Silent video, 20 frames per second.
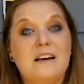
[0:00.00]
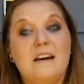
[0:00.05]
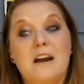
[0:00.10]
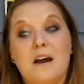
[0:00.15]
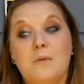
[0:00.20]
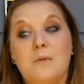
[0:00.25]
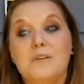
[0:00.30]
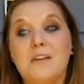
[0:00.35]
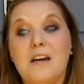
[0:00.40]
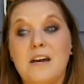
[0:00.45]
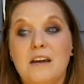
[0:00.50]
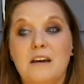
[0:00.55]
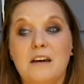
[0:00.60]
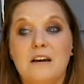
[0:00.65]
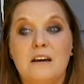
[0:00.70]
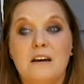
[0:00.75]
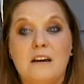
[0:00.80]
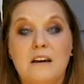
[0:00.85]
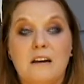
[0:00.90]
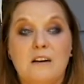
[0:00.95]
And I would like
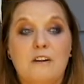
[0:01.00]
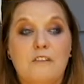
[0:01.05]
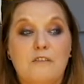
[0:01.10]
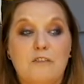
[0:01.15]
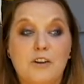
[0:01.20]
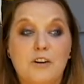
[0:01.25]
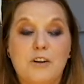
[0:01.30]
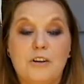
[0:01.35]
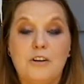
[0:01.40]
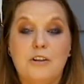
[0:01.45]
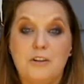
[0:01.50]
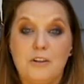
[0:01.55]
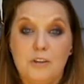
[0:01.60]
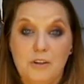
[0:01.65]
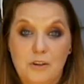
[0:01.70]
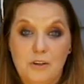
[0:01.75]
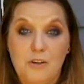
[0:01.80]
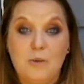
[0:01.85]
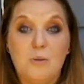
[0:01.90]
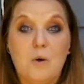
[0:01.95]
for
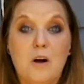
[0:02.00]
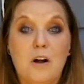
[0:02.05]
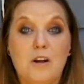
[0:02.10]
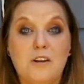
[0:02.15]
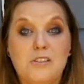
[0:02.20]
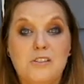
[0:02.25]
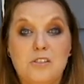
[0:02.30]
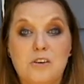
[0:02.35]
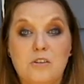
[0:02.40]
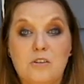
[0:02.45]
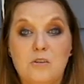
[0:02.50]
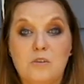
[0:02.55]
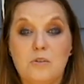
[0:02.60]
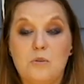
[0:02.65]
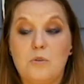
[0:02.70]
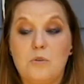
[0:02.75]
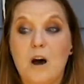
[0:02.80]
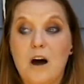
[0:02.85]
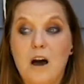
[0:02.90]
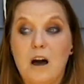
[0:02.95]
you all
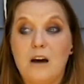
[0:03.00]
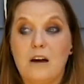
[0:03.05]
to